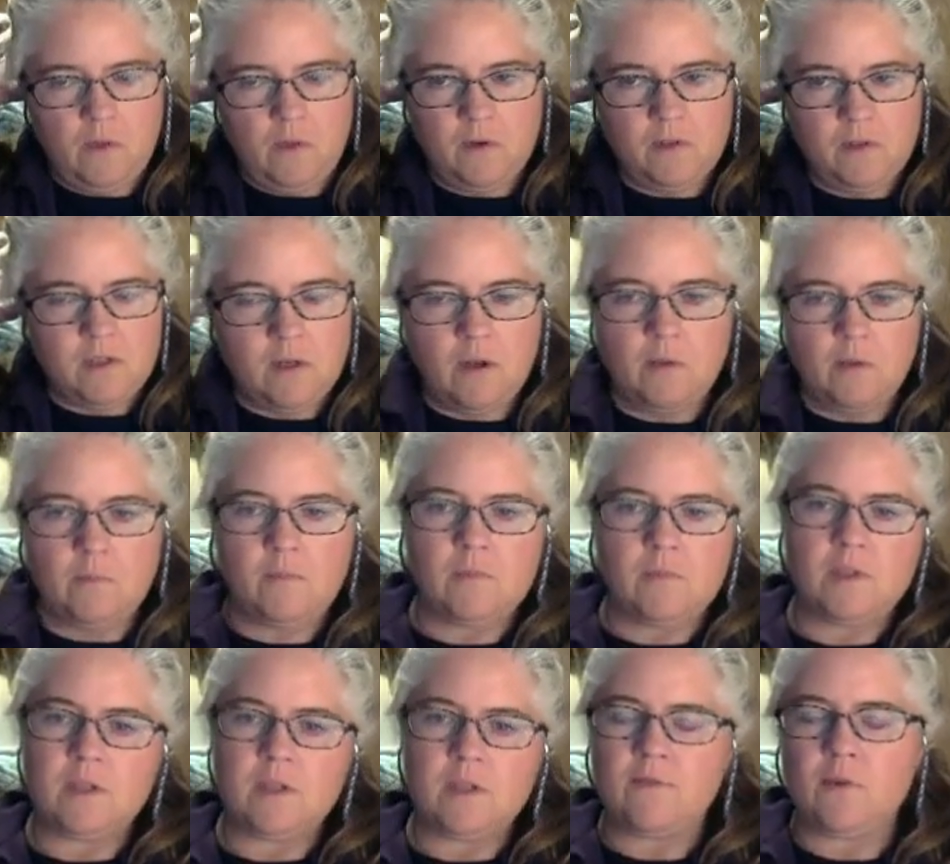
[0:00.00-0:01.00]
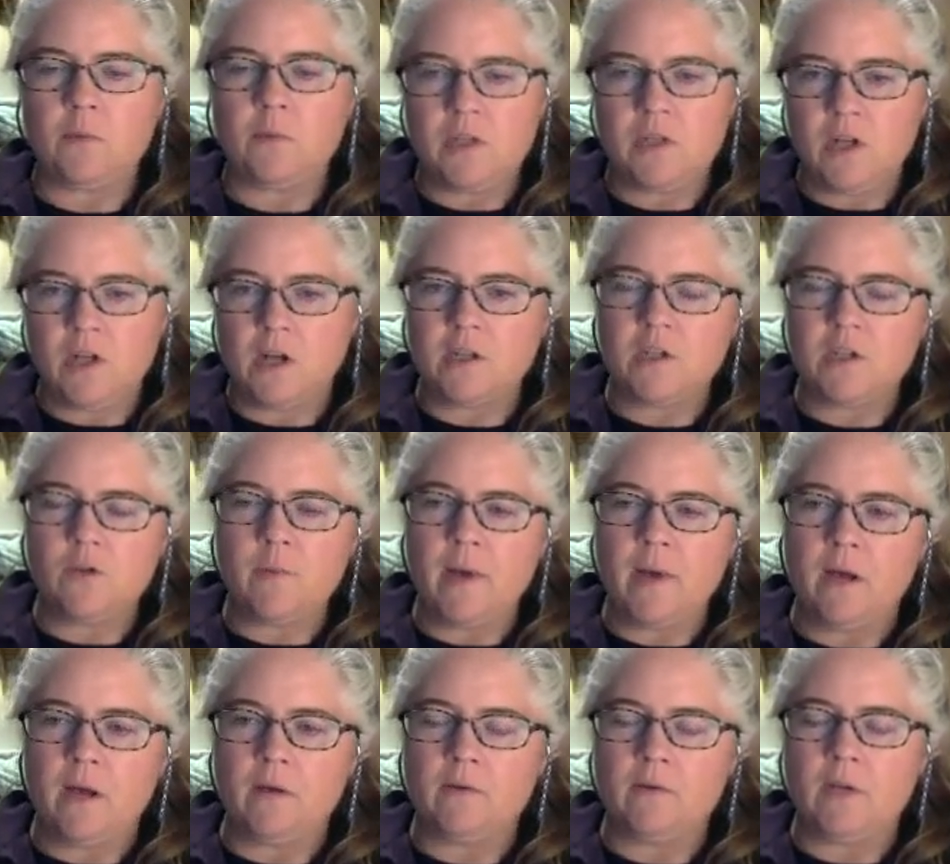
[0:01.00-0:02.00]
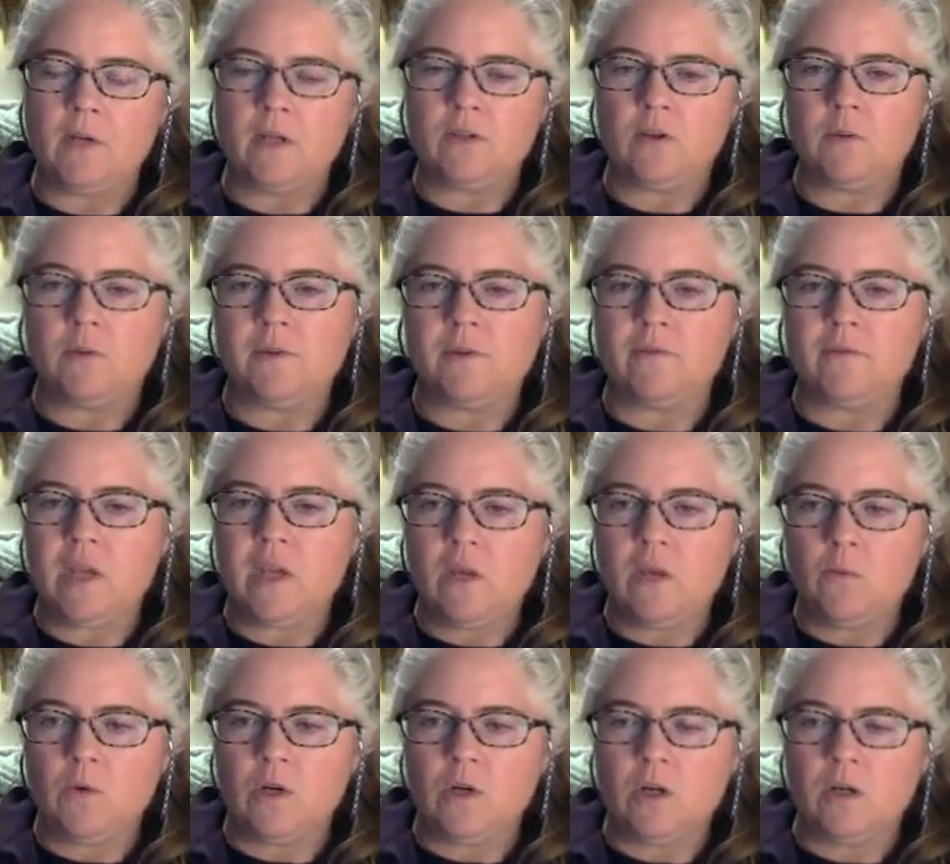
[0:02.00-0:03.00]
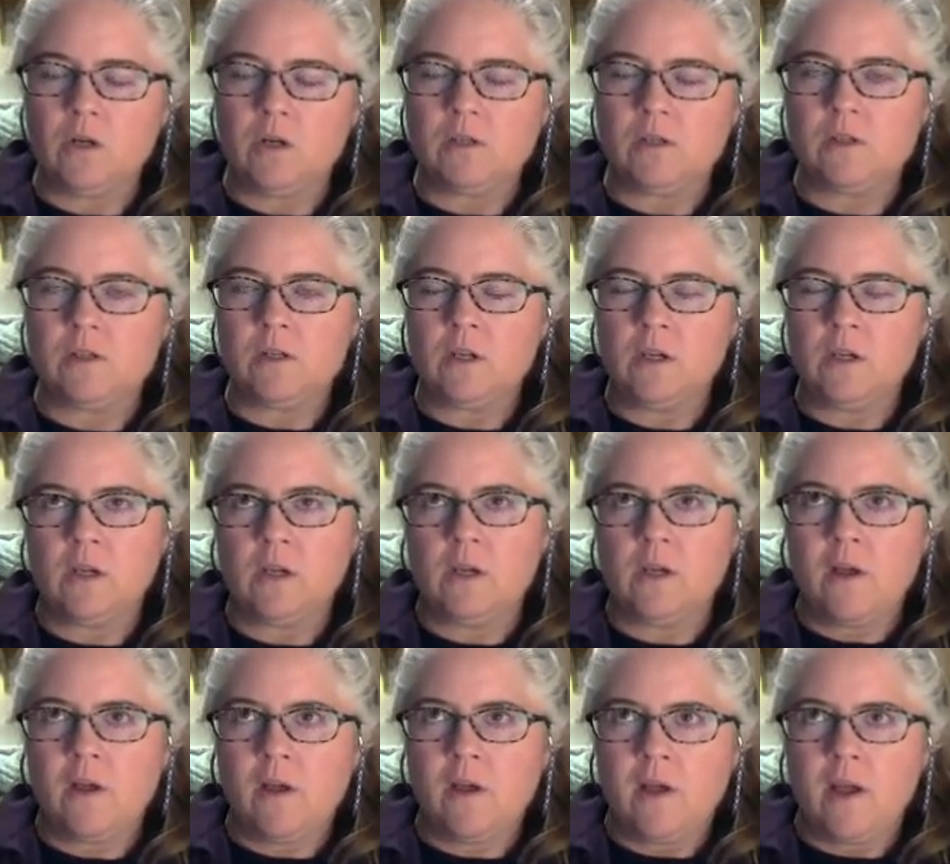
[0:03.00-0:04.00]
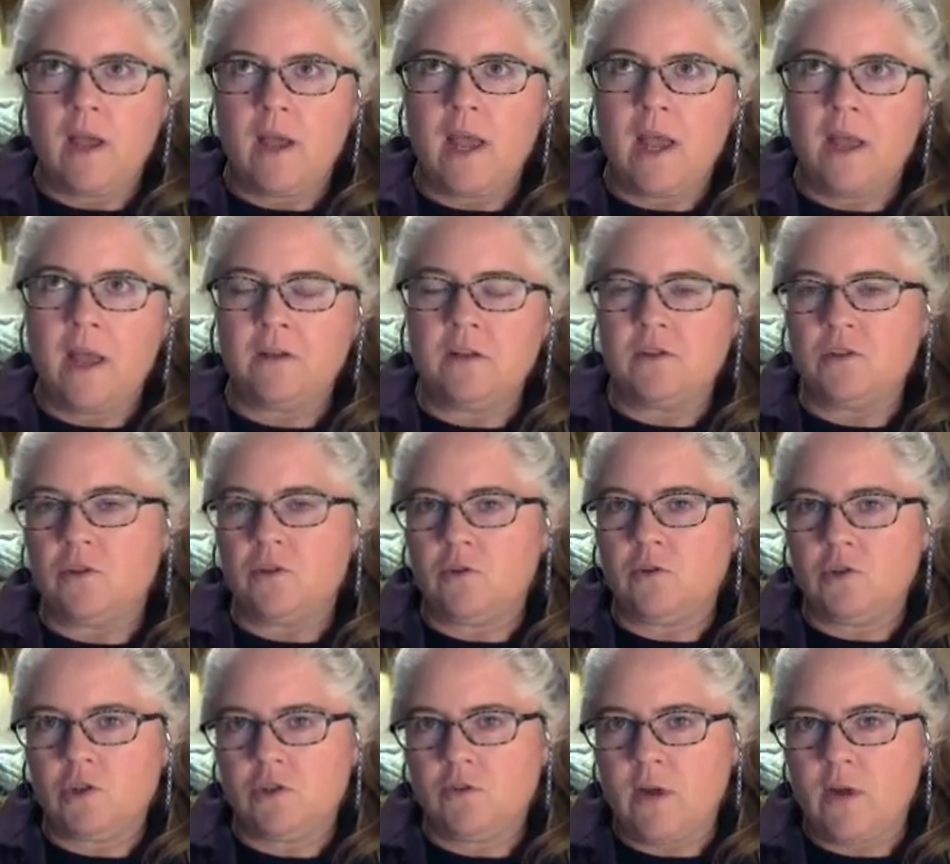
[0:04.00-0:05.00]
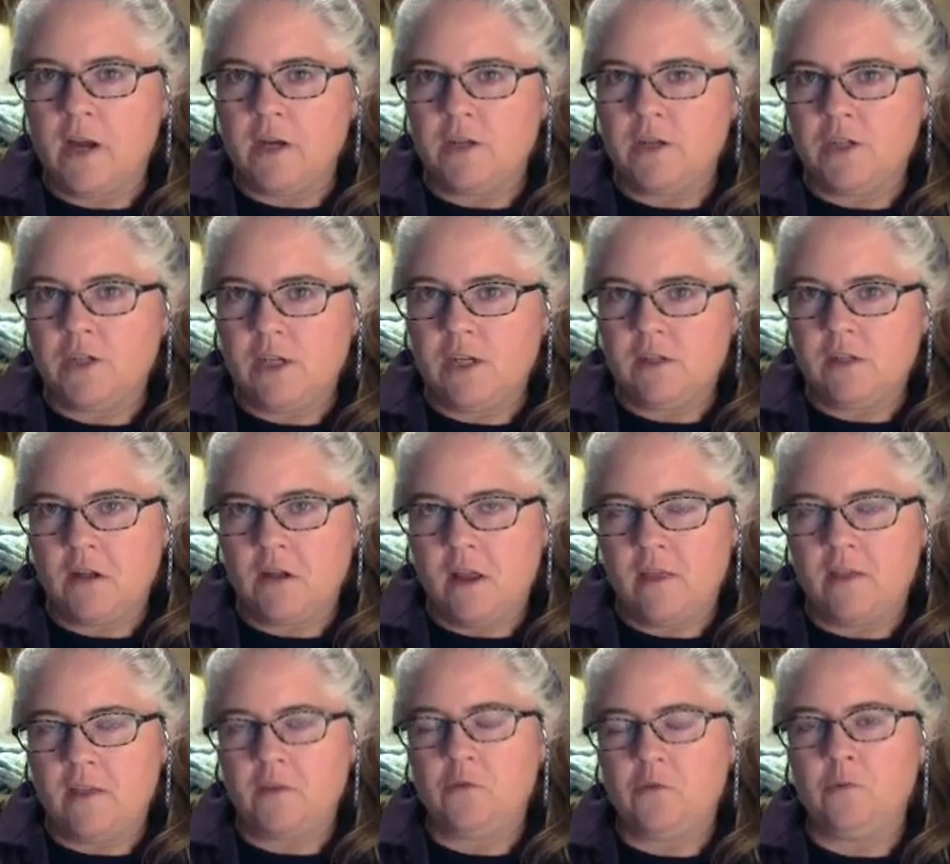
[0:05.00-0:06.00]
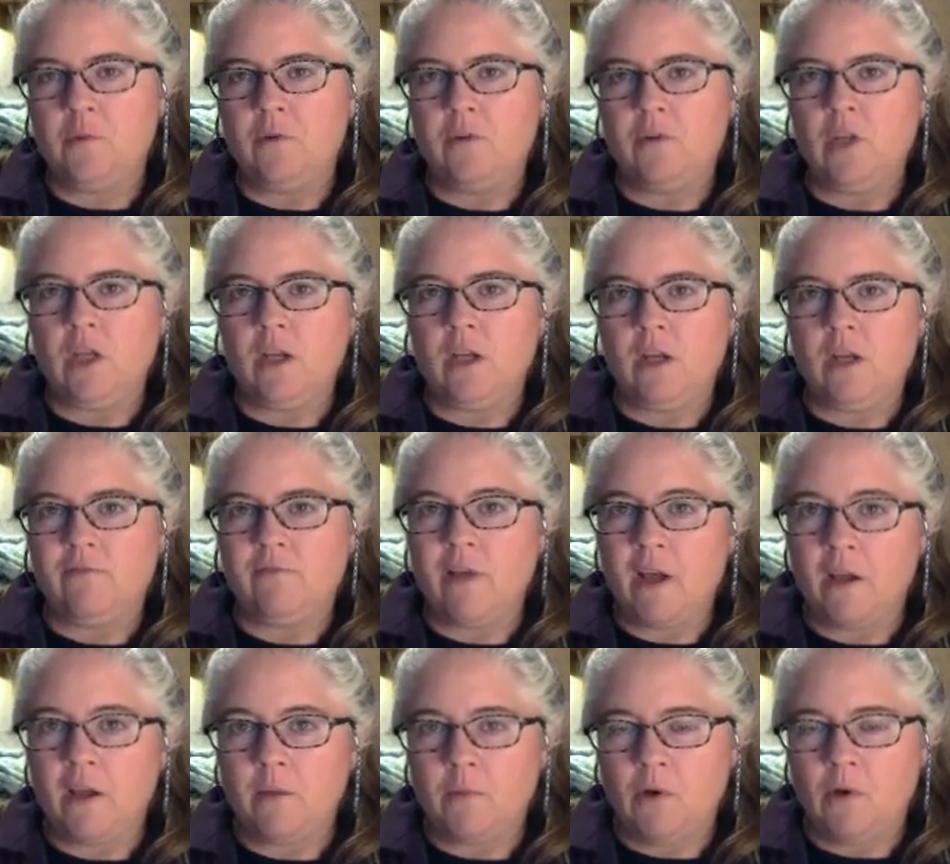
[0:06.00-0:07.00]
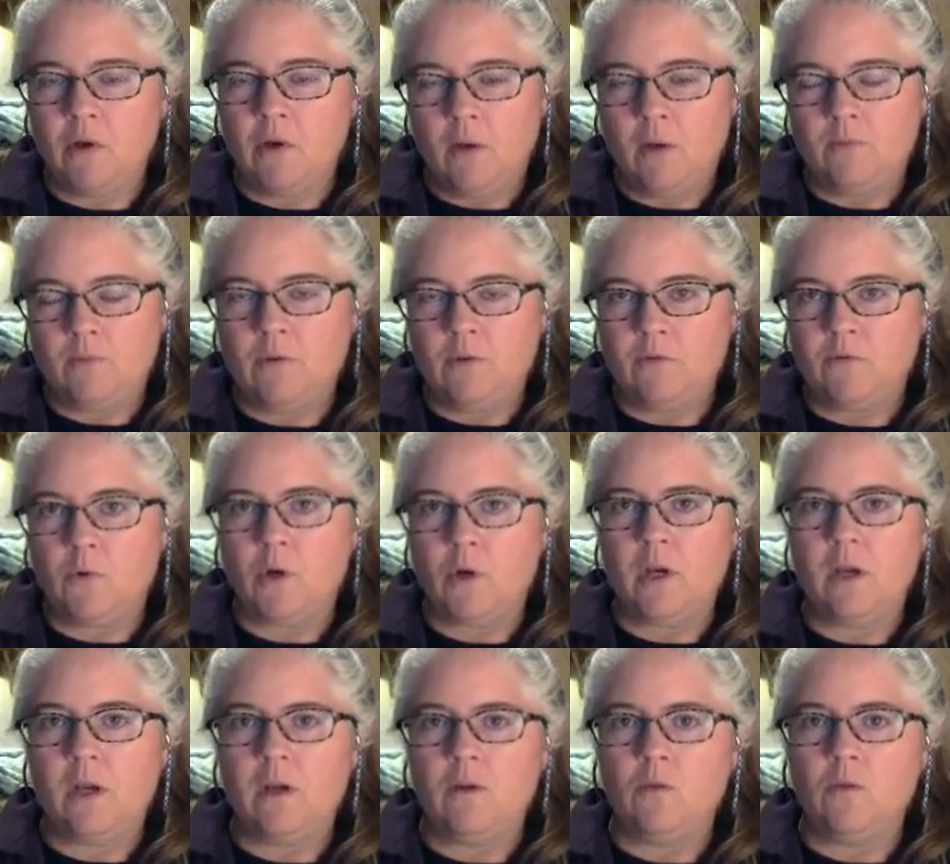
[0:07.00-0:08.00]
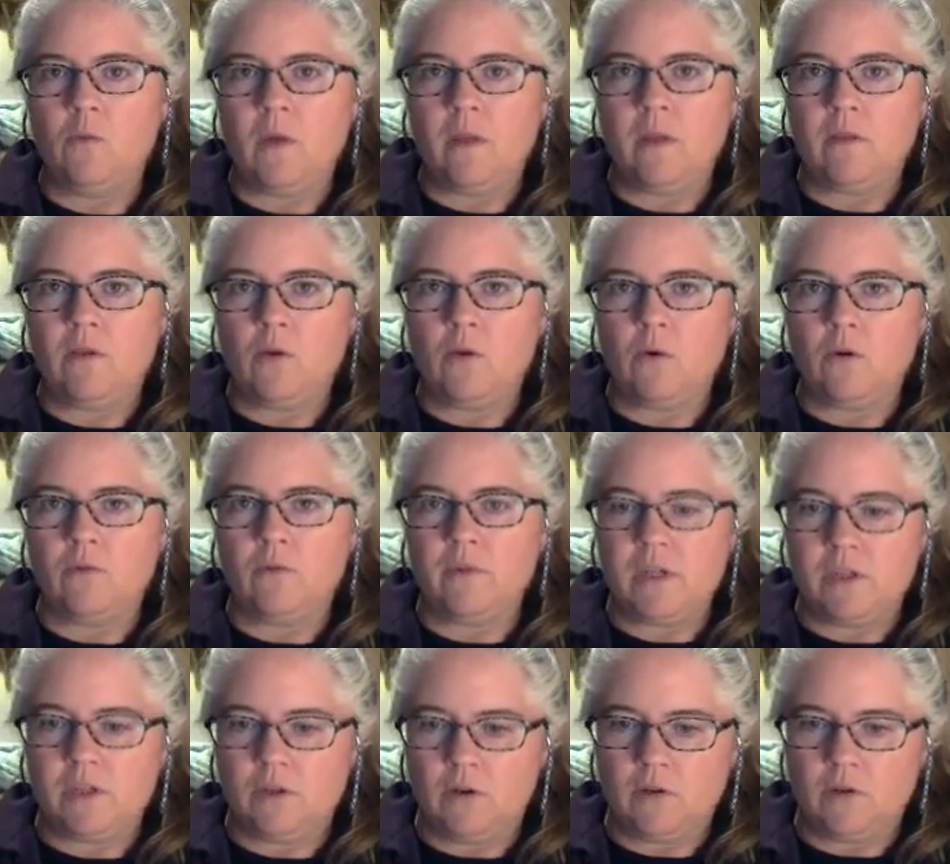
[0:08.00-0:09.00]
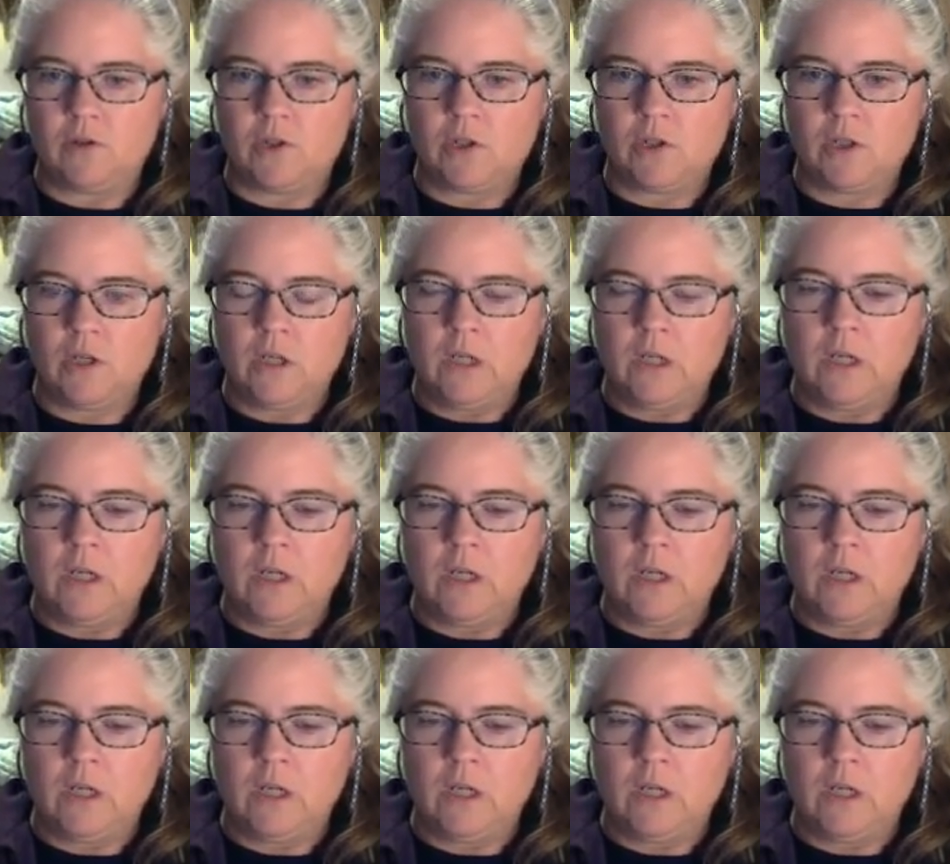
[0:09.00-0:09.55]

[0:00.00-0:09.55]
There's some stuff I want to talk to you about in terms of keywords and search strategies that I think will be really valuable, helpful for you with your research.